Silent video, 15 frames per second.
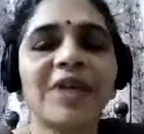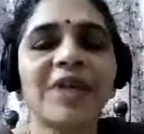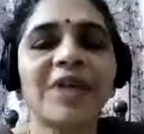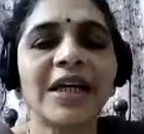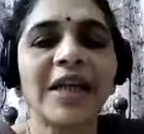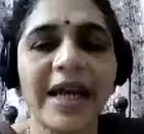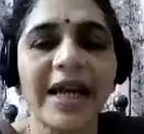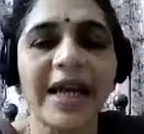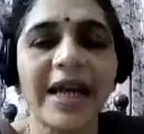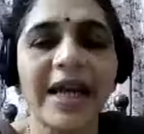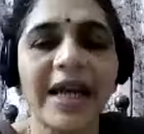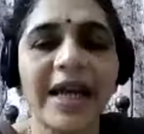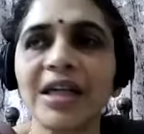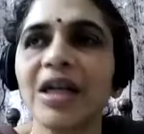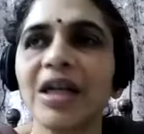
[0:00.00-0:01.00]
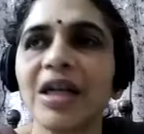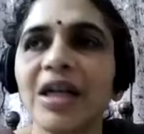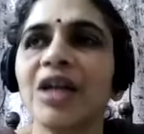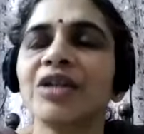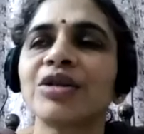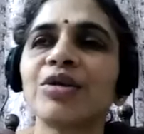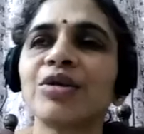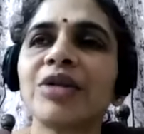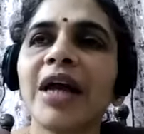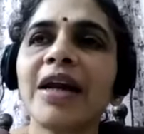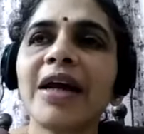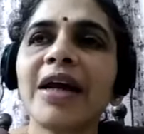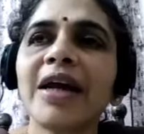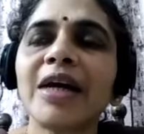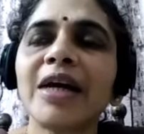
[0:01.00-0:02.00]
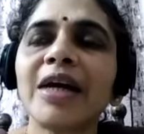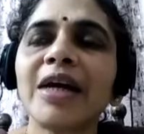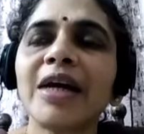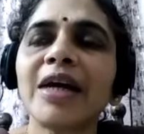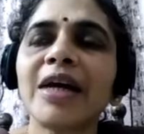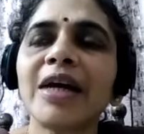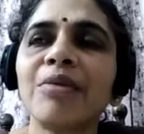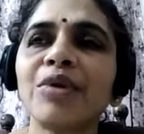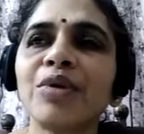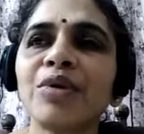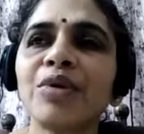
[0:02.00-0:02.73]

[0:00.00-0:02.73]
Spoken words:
nicely. So then I came to know that,